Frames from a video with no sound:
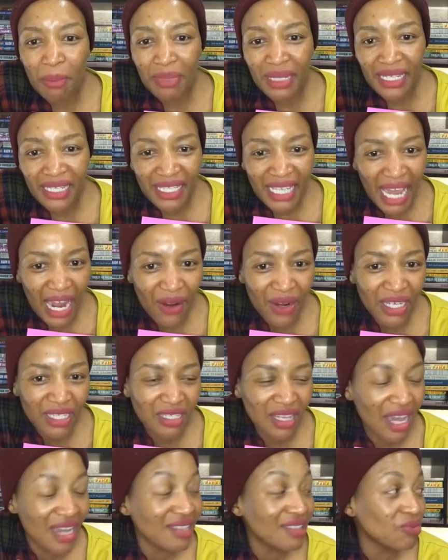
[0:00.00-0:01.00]
character.
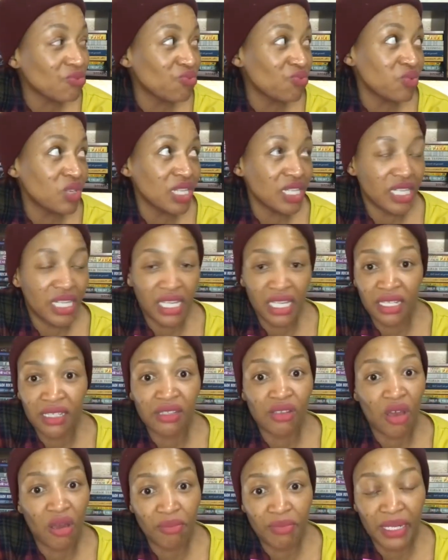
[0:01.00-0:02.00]
It really is
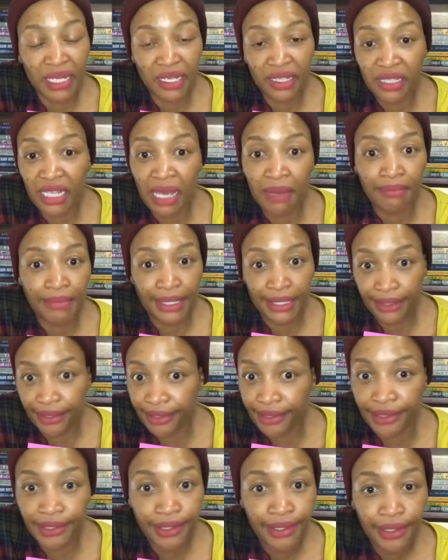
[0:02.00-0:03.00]
complex. I mean,
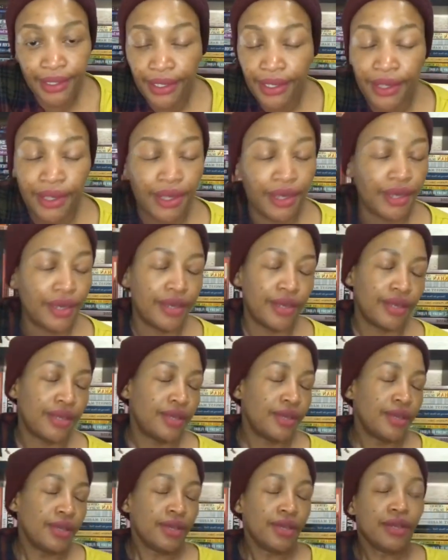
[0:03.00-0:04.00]

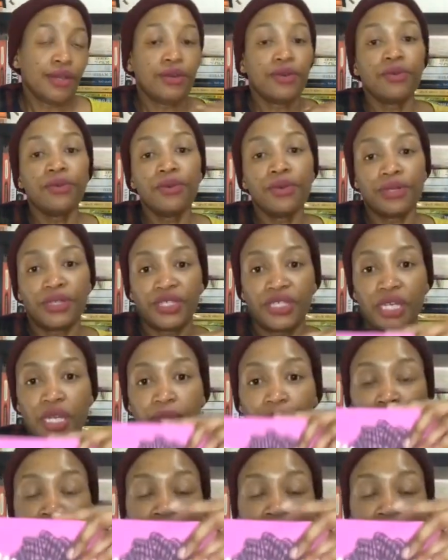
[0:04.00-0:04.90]
whew, shame.